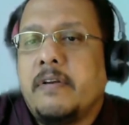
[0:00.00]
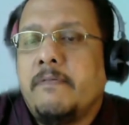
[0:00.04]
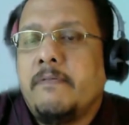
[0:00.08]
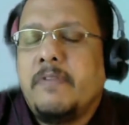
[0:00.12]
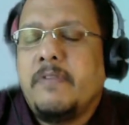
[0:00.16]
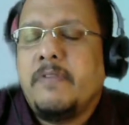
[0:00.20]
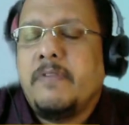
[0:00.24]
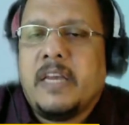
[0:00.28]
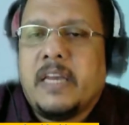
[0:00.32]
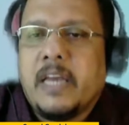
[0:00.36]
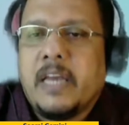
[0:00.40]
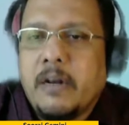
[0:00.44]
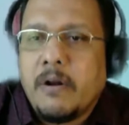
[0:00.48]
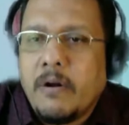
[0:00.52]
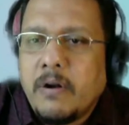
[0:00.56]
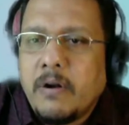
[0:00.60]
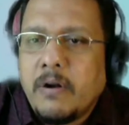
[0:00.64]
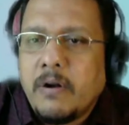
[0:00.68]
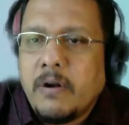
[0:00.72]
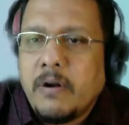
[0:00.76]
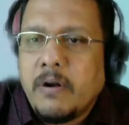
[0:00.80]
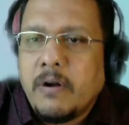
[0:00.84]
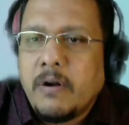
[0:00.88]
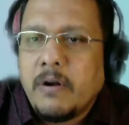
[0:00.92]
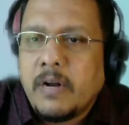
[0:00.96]
we cannot
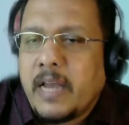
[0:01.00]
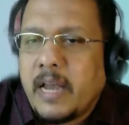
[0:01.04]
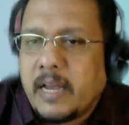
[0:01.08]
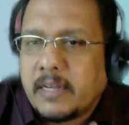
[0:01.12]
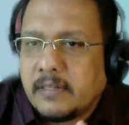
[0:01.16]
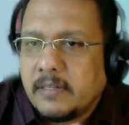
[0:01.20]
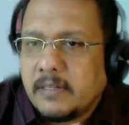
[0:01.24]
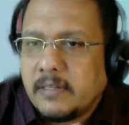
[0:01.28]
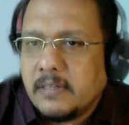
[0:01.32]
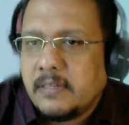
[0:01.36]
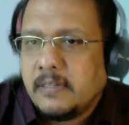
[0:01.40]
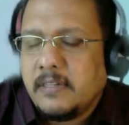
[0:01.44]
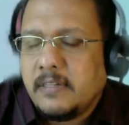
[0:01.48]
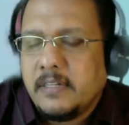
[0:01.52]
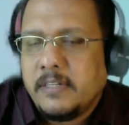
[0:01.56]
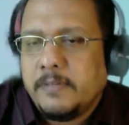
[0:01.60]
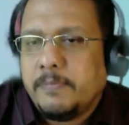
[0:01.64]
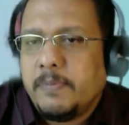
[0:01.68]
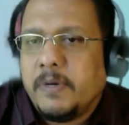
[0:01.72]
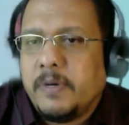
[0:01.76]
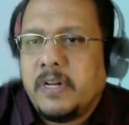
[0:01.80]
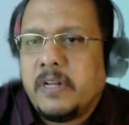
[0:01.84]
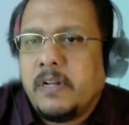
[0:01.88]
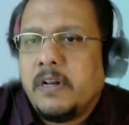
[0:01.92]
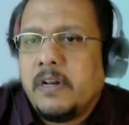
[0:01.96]
actually access these
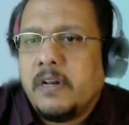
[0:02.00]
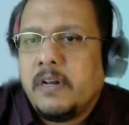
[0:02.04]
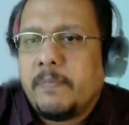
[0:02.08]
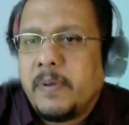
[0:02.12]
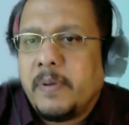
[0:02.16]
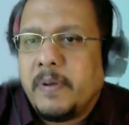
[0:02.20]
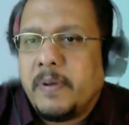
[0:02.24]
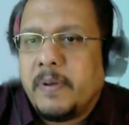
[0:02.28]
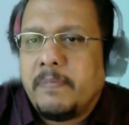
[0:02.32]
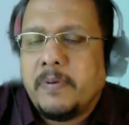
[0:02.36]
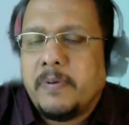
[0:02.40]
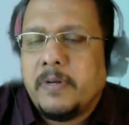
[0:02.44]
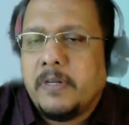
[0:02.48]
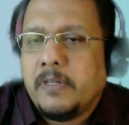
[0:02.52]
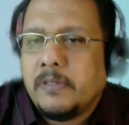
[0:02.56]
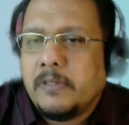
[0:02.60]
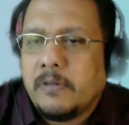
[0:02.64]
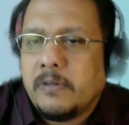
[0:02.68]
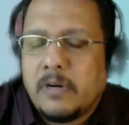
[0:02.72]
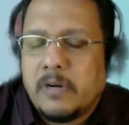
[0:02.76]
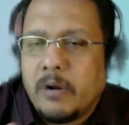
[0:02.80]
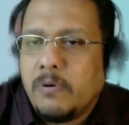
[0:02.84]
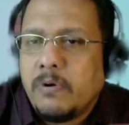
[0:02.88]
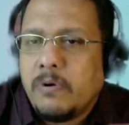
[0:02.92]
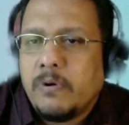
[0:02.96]
particular papers
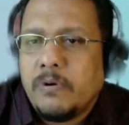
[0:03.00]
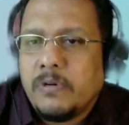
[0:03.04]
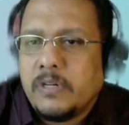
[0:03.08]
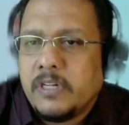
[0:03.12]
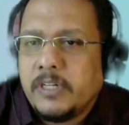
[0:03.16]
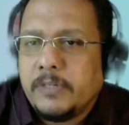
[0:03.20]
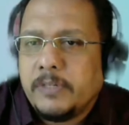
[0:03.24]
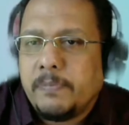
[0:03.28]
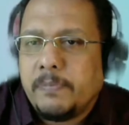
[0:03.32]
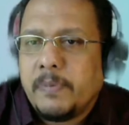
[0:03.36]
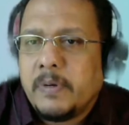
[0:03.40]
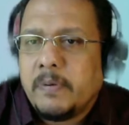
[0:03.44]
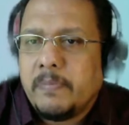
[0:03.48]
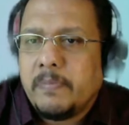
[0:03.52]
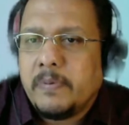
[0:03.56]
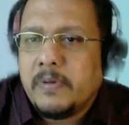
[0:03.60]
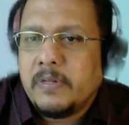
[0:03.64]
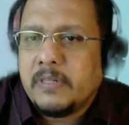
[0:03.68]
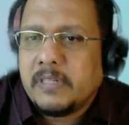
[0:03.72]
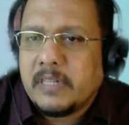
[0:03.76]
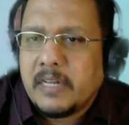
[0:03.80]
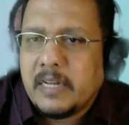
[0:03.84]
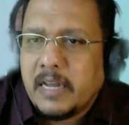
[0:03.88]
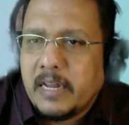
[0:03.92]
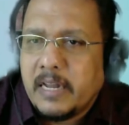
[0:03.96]
or download these
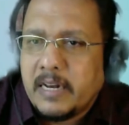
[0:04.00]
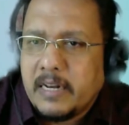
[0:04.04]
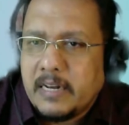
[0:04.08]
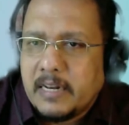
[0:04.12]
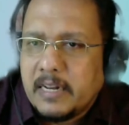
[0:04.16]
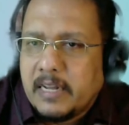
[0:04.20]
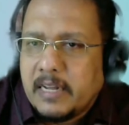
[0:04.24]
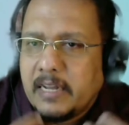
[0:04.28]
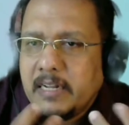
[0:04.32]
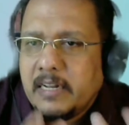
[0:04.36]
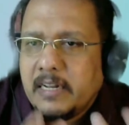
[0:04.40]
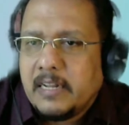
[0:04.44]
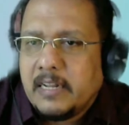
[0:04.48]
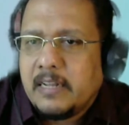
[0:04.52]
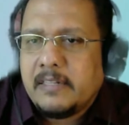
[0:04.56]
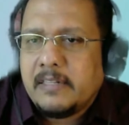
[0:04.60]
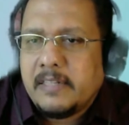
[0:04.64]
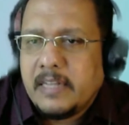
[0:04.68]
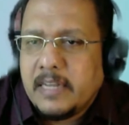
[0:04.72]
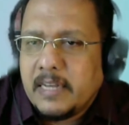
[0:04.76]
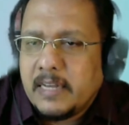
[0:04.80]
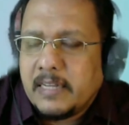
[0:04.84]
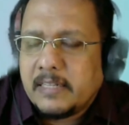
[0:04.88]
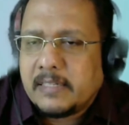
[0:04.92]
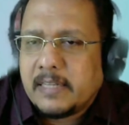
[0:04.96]
papers, and
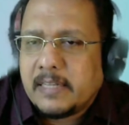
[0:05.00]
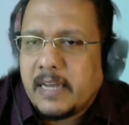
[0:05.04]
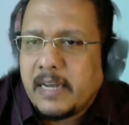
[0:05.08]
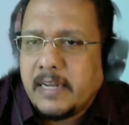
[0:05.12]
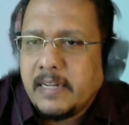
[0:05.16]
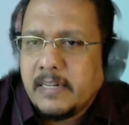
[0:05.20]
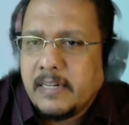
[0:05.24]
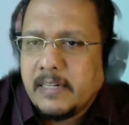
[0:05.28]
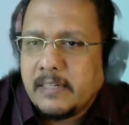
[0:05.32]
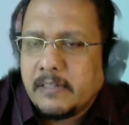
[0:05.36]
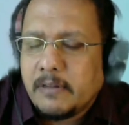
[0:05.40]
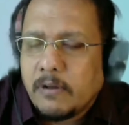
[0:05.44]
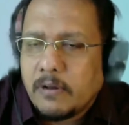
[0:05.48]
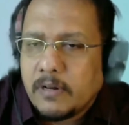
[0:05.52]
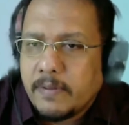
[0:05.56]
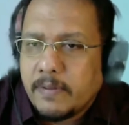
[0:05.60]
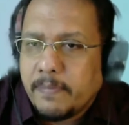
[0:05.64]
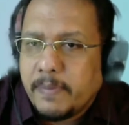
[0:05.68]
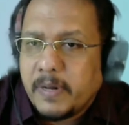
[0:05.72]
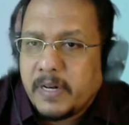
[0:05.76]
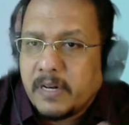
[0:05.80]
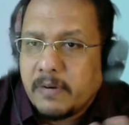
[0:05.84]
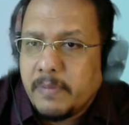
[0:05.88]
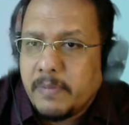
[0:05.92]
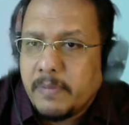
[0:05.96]
the science or the
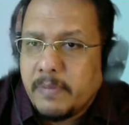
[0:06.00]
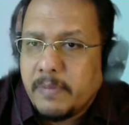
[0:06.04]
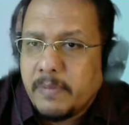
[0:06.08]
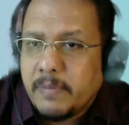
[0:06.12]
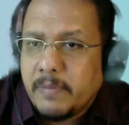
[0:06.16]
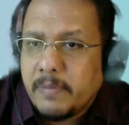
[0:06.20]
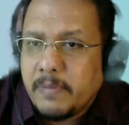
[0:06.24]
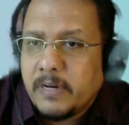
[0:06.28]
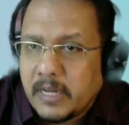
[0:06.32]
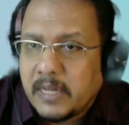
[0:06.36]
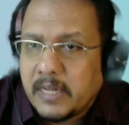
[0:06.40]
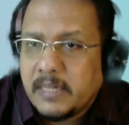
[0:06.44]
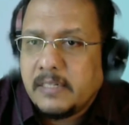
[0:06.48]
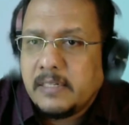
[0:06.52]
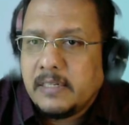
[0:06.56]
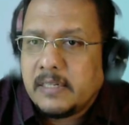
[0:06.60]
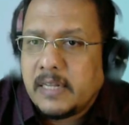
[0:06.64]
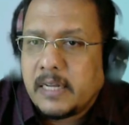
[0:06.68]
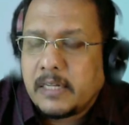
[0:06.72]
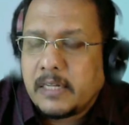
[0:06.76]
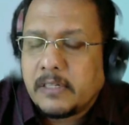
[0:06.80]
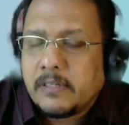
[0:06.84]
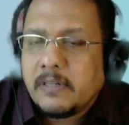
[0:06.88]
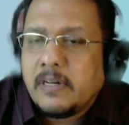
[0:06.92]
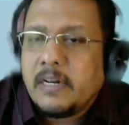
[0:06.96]
betterment of science is
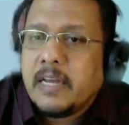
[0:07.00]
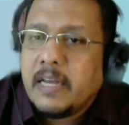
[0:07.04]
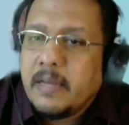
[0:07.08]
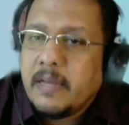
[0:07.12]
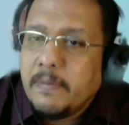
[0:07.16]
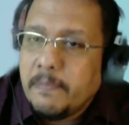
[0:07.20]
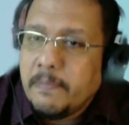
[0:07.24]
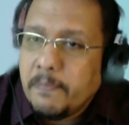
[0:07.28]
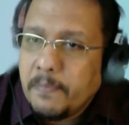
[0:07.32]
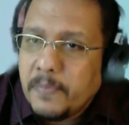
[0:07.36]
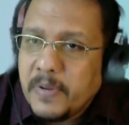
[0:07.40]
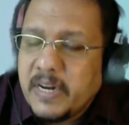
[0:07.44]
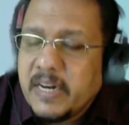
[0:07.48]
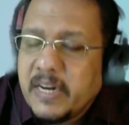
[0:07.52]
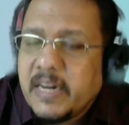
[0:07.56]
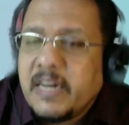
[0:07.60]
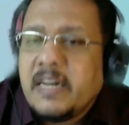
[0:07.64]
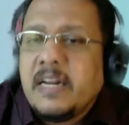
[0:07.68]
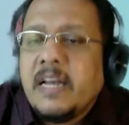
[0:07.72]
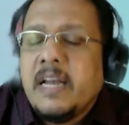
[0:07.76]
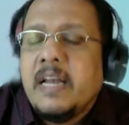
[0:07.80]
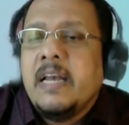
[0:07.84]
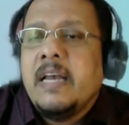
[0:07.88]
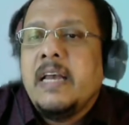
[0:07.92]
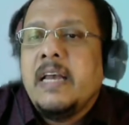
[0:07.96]
actually impeded.